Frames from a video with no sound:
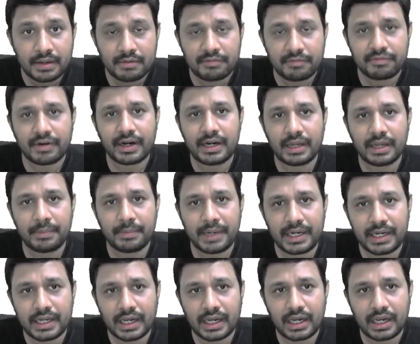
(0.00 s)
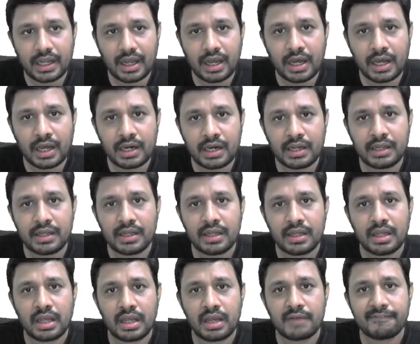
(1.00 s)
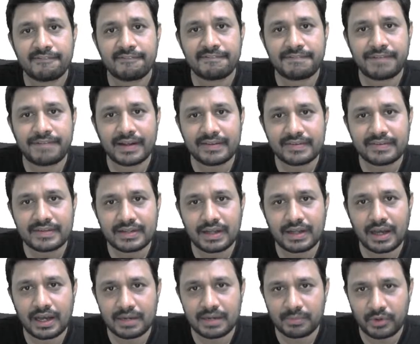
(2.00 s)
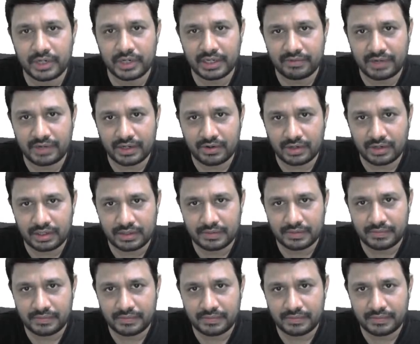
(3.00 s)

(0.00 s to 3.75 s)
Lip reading: Fundamental or first harmonic, we will call.